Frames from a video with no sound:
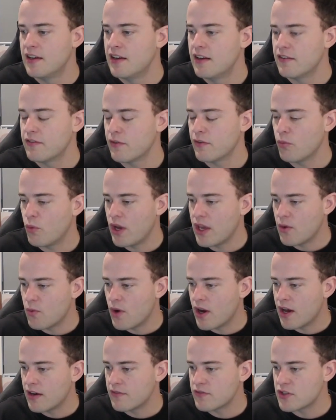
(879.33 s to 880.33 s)
from week
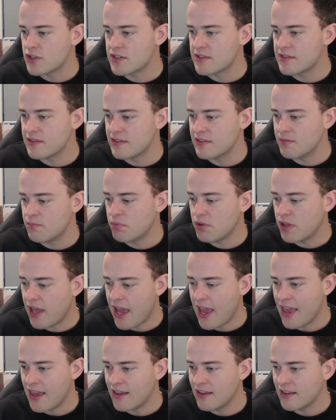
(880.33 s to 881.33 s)
1 of just
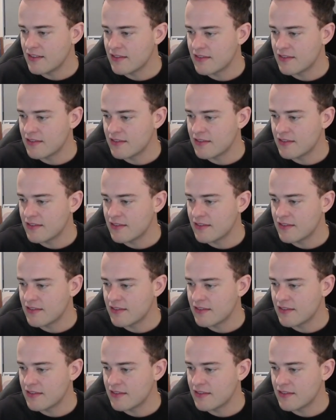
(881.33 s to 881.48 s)
playing